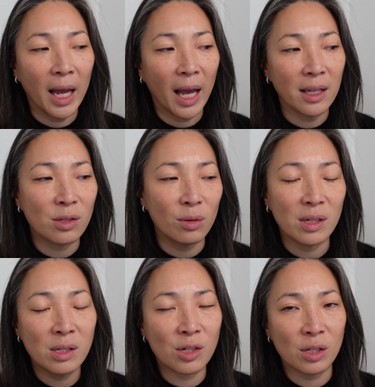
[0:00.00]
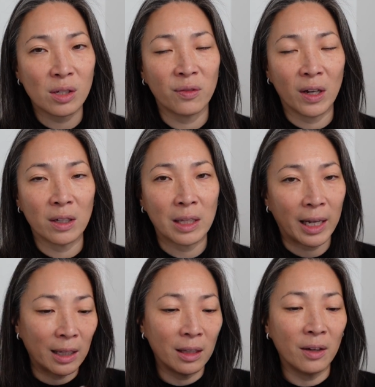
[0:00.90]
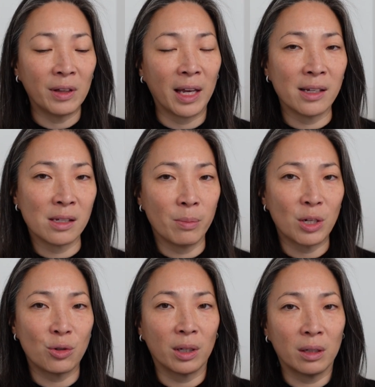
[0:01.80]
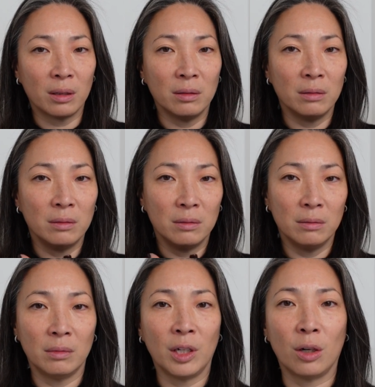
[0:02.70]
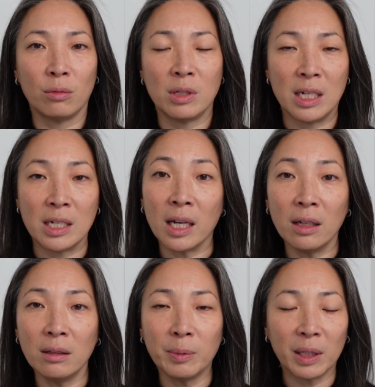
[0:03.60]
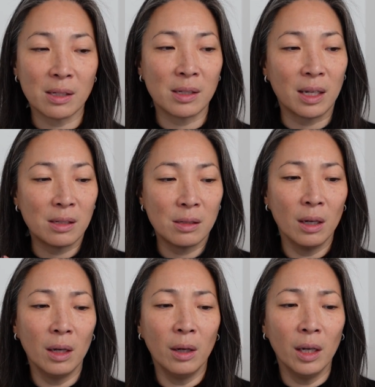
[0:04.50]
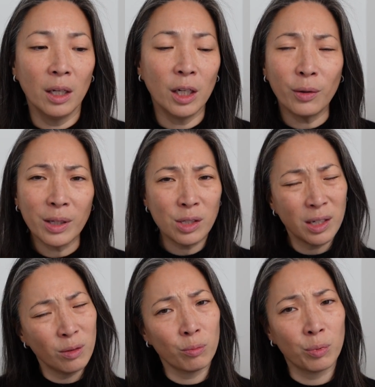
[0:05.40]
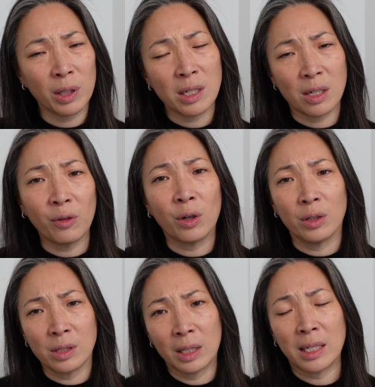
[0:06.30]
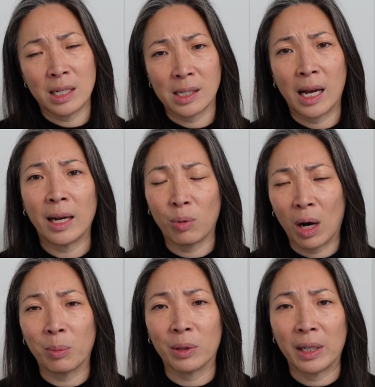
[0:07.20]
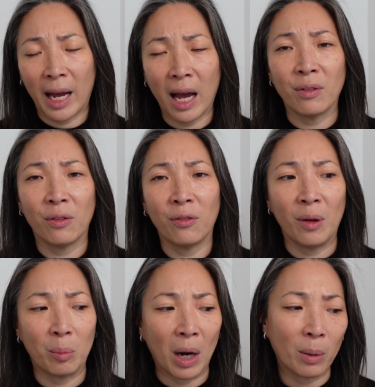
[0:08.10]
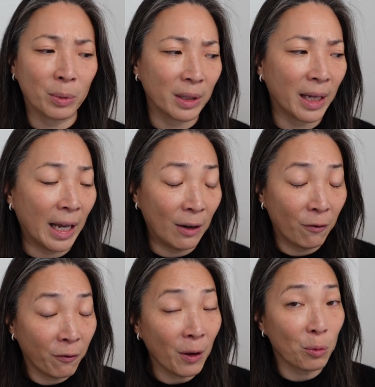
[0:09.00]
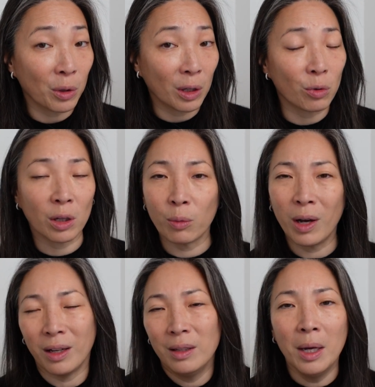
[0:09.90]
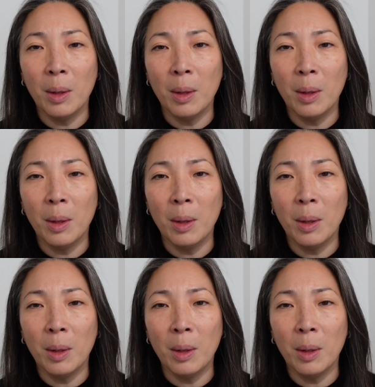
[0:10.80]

And so this just felt like, I love the asymmetric, you know, detail, because that's, you know, that's like really difficult to like design properly and have it fit properly, and it fit really, really well.